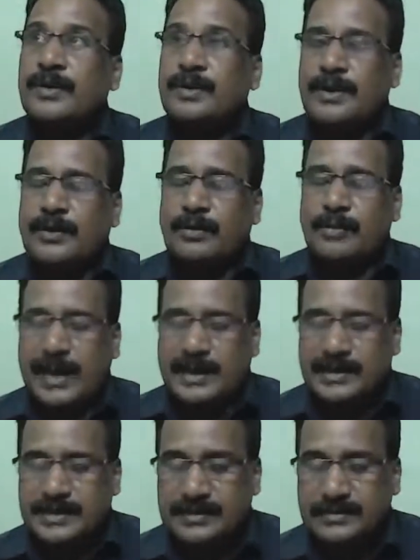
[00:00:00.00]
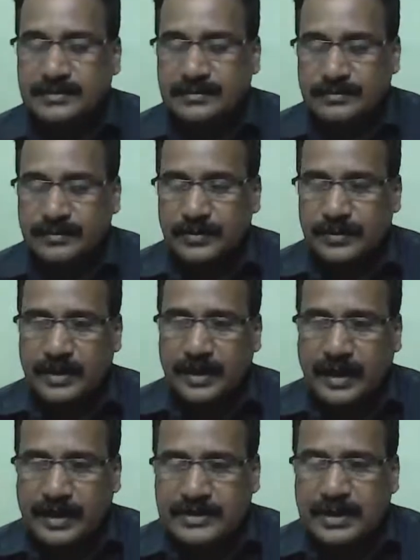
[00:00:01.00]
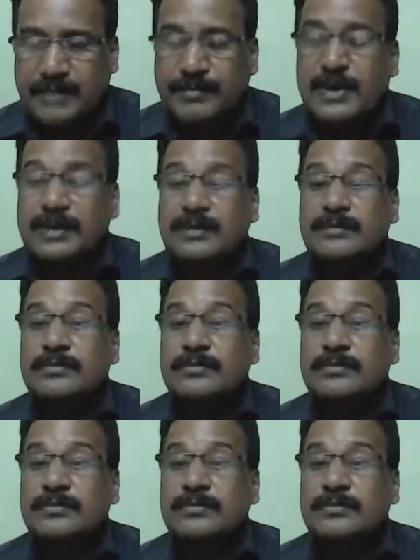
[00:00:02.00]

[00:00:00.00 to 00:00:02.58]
determinants. The next chapter,